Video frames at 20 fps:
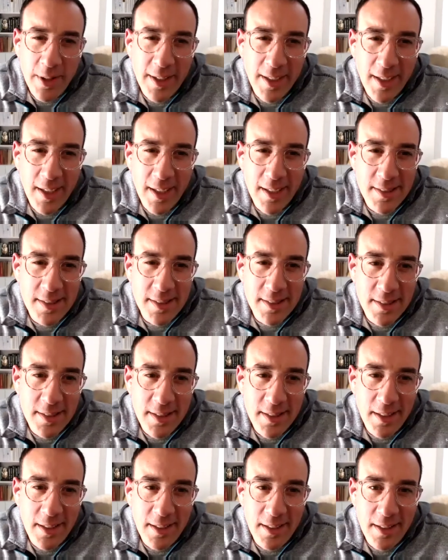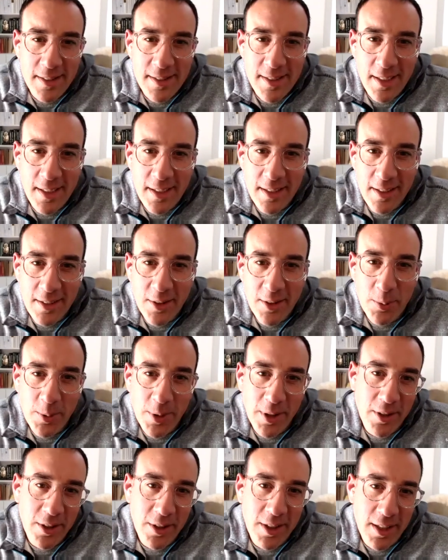I guess. Is uh, that yeah, a good way
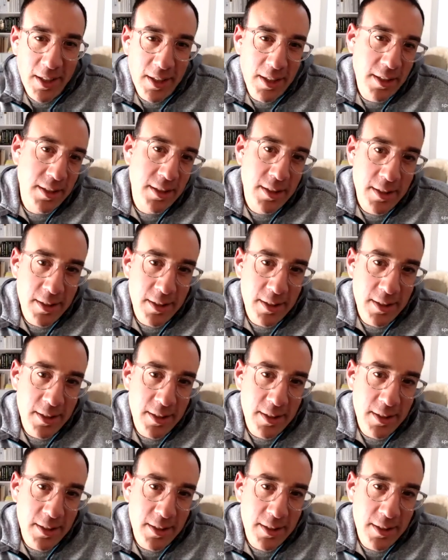of looking at it?